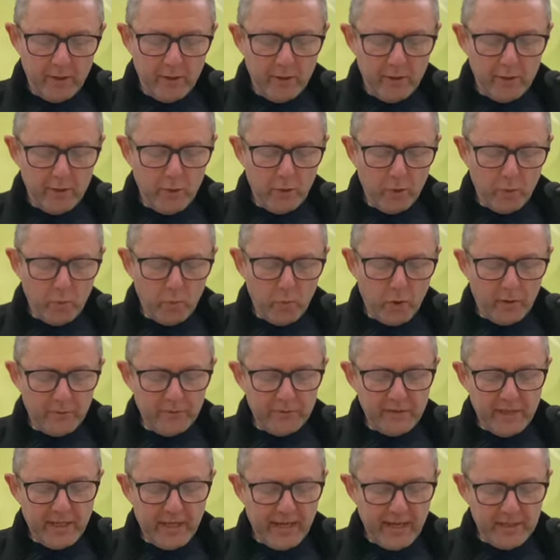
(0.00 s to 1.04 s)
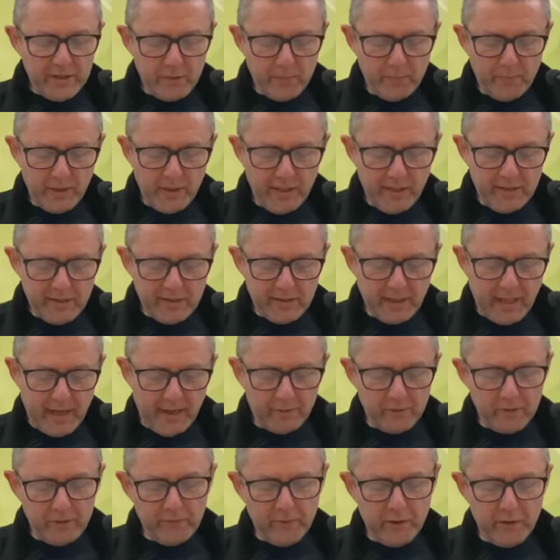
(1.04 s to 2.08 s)
No one tears a piece
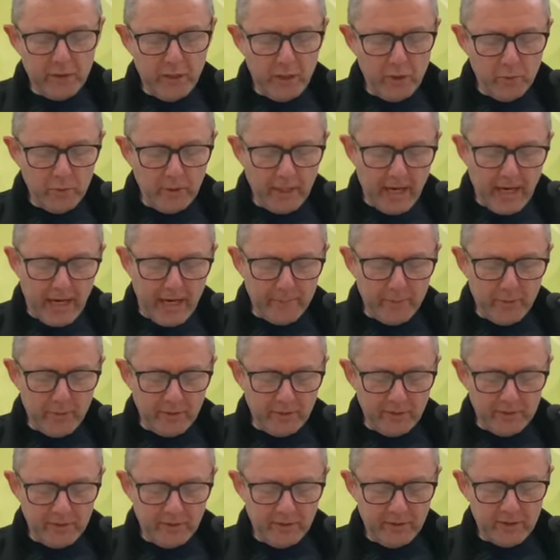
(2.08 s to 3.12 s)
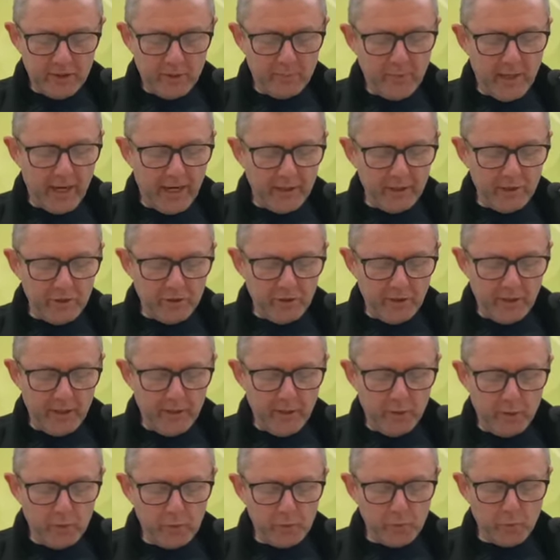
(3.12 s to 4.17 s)
out of a new garment to patch an
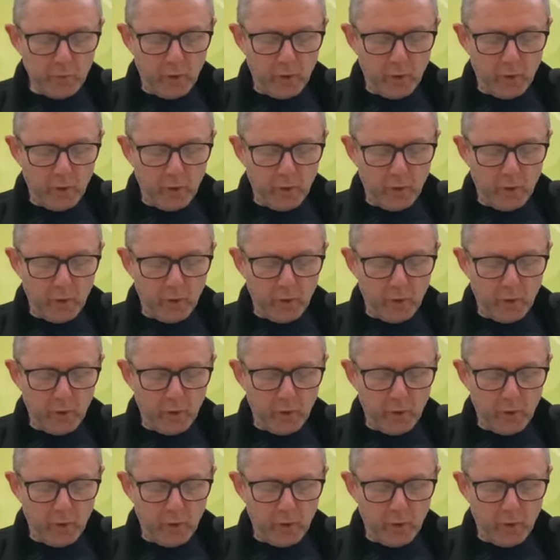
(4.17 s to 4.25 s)
old